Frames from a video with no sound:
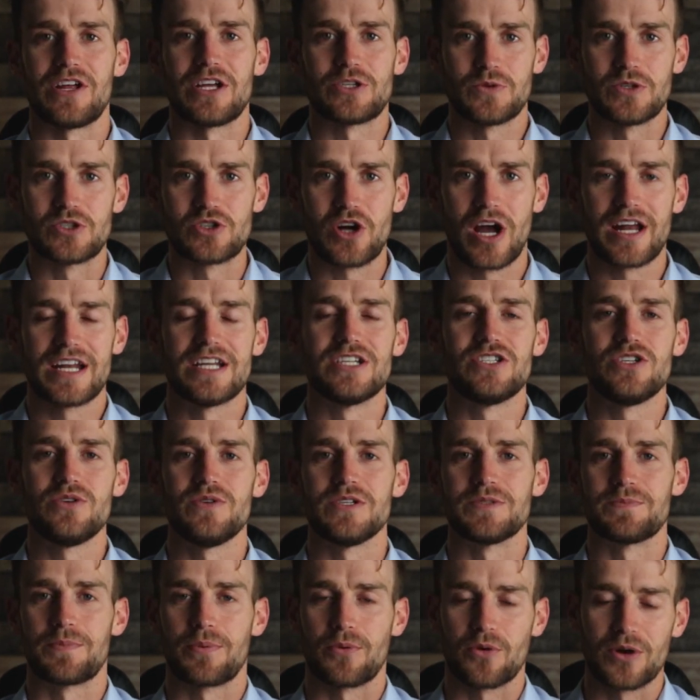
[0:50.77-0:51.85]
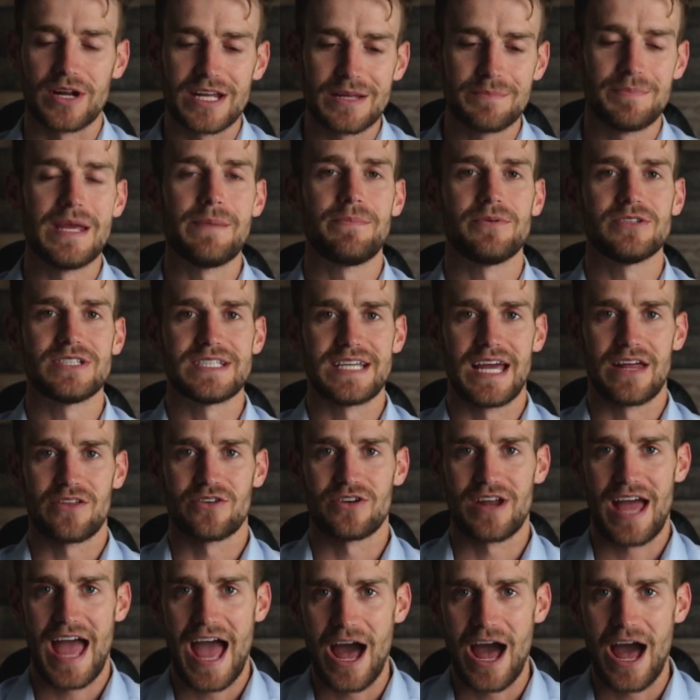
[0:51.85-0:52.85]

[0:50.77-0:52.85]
That's what we try to do is bring people together to